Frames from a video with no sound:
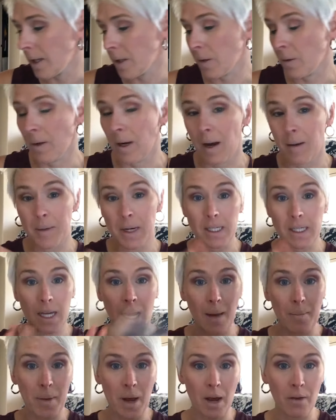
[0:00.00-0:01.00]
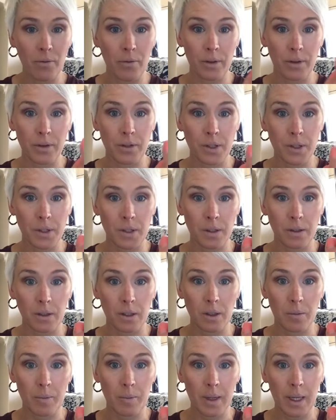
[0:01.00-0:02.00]
so now I'm going to top off with just a
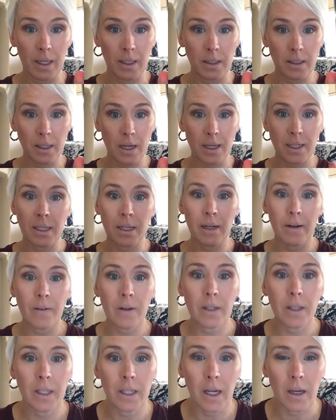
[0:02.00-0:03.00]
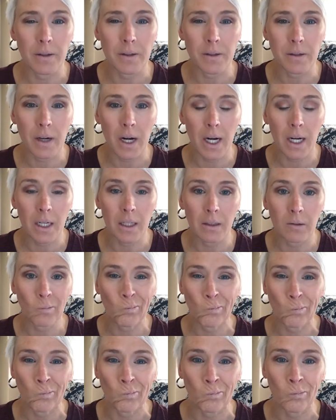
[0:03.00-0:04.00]
little bit. I did everything else, right?
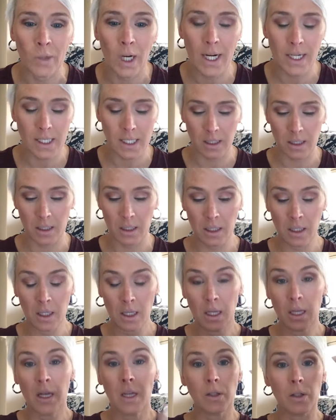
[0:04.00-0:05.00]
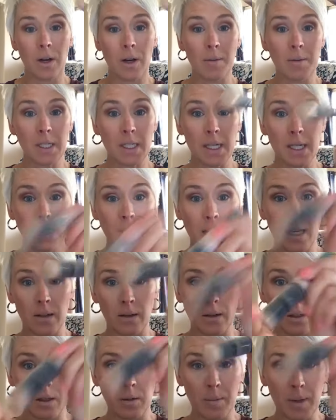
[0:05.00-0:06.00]
Hmm, I did. So now I'm just going to take a
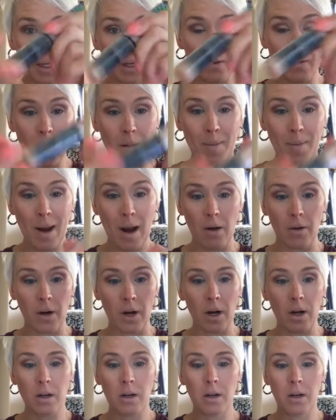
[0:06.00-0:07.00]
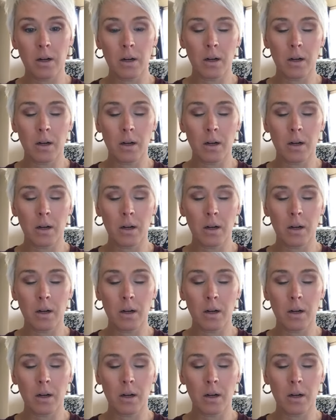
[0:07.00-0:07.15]
little bit of our powder